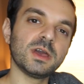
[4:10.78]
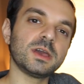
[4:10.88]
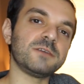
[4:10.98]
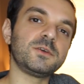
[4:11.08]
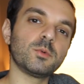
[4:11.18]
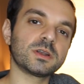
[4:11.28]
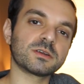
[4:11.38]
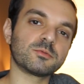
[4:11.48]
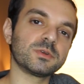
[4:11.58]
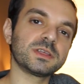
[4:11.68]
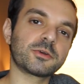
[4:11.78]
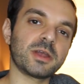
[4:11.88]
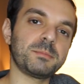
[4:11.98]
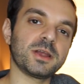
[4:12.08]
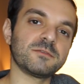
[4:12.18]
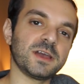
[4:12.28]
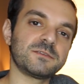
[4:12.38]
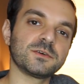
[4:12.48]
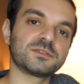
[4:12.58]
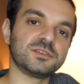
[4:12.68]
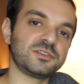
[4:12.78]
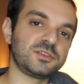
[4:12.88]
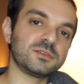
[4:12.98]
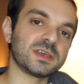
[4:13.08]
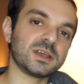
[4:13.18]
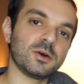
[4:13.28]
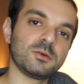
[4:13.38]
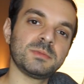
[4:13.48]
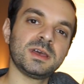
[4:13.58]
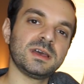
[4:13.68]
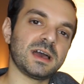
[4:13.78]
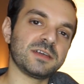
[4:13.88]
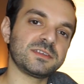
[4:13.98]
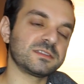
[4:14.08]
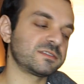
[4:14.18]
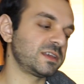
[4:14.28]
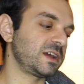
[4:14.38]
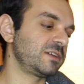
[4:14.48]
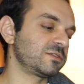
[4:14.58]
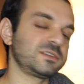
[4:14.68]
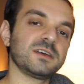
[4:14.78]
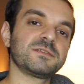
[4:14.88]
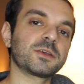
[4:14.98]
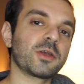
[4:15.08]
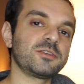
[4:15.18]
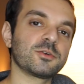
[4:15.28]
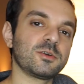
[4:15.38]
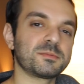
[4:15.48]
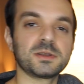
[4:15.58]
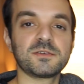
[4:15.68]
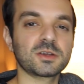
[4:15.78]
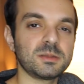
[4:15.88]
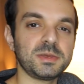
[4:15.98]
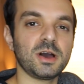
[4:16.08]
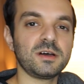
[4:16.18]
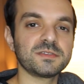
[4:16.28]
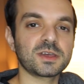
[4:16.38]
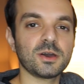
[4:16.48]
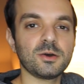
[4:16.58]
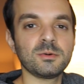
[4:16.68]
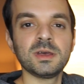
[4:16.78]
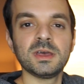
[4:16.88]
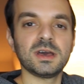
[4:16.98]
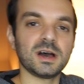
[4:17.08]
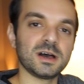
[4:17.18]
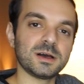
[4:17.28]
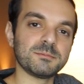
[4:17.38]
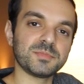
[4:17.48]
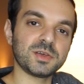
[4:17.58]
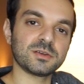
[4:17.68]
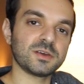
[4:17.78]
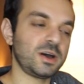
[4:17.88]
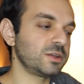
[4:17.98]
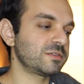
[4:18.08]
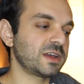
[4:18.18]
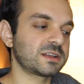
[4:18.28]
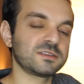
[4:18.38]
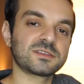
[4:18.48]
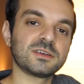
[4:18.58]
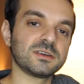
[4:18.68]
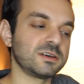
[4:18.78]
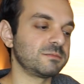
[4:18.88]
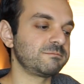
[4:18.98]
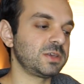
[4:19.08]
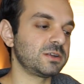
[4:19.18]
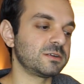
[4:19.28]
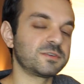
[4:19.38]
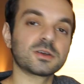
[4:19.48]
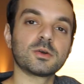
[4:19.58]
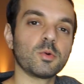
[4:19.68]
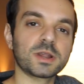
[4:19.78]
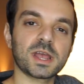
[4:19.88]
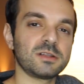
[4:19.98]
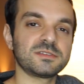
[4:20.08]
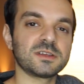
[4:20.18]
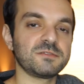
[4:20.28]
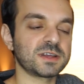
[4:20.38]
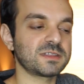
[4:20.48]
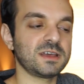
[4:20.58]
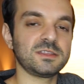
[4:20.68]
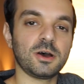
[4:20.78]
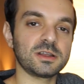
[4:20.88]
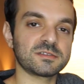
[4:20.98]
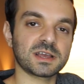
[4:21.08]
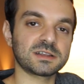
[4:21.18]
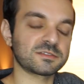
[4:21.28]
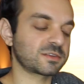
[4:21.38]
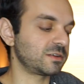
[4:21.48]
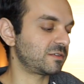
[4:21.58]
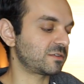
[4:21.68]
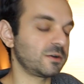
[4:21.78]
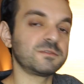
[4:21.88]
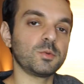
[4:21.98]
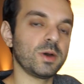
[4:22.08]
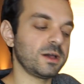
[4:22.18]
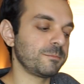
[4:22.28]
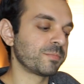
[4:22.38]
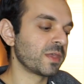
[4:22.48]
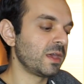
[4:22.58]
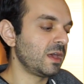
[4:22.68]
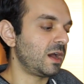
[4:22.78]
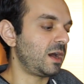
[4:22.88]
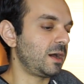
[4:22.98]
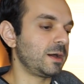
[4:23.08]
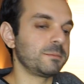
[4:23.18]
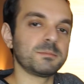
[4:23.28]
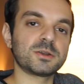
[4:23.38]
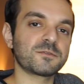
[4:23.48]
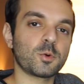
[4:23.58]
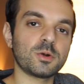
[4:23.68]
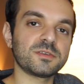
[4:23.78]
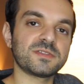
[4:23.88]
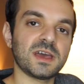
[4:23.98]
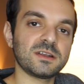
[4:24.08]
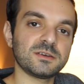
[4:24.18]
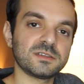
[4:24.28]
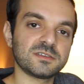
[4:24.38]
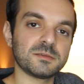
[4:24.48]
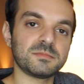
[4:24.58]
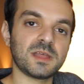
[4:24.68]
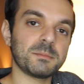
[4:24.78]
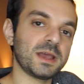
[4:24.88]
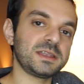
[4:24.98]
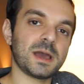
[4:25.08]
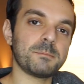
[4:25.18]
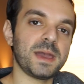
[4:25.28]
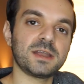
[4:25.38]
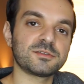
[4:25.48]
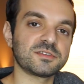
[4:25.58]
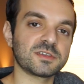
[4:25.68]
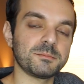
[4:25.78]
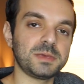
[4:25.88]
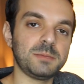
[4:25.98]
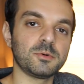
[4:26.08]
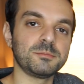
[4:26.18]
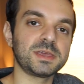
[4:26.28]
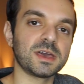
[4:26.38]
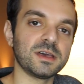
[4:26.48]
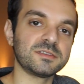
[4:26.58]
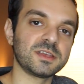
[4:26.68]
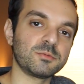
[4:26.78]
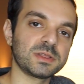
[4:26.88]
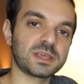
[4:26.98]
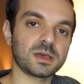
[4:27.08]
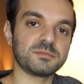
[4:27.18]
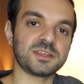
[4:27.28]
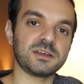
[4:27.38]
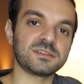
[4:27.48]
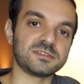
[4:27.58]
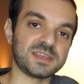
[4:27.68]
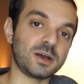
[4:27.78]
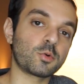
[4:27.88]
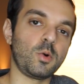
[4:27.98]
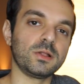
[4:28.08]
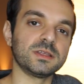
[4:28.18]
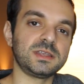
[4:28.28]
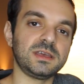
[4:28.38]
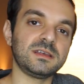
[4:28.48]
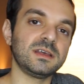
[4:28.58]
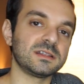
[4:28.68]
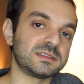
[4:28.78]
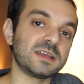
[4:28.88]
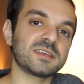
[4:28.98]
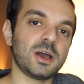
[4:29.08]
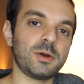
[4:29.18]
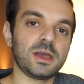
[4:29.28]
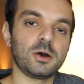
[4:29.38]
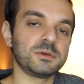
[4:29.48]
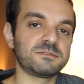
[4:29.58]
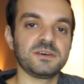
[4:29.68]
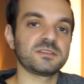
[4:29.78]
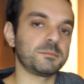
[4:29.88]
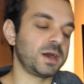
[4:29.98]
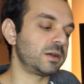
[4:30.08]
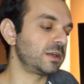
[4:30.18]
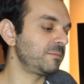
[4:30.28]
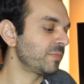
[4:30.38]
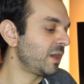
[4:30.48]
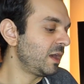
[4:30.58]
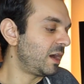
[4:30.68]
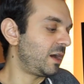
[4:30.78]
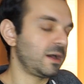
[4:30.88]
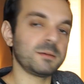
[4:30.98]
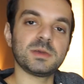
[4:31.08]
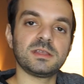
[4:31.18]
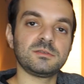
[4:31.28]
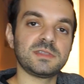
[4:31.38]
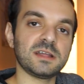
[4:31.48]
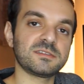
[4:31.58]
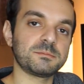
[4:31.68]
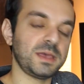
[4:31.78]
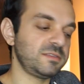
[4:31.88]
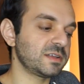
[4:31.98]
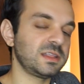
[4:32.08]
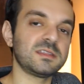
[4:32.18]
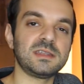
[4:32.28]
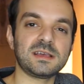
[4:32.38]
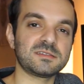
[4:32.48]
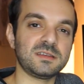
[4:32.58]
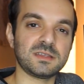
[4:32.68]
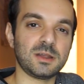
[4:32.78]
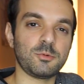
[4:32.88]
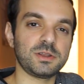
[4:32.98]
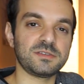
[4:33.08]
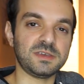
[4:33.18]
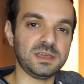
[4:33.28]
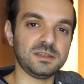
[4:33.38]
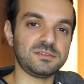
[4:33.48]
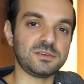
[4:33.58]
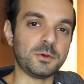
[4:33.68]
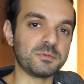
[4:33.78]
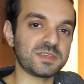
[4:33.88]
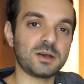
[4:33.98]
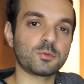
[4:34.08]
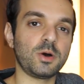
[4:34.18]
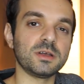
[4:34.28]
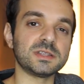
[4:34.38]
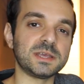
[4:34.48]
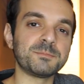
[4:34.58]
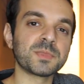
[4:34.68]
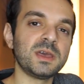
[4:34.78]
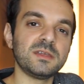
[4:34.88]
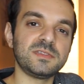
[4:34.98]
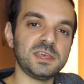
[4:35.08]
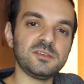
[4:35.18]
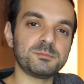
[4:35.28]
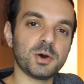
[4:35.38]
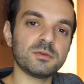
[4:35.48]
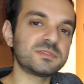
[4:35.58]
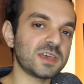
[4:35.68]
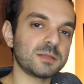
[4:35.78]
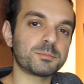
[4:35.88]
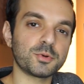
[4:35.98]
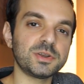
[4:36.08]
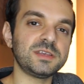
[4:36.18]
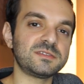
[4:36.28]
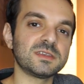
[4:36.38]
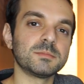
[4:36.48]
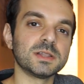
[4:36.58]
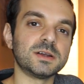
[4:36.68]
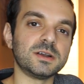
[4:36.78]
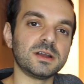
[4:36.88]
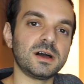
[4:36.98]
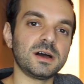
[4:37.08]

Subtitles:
If you want a really great pair of headphones to just use at home, I think the Sennheiser is definitely a great choice. But if you're going to be on the go, the Technica is gonna, if you're gonna work out and stuff like that, the Technica is gonna serve you well. But of course, that might not matter to some people, because it really comes down to sound quality. That's how I always felt about it. And that's basically the next thing that I wanted to get into, sound quality. These both sound pretty similar.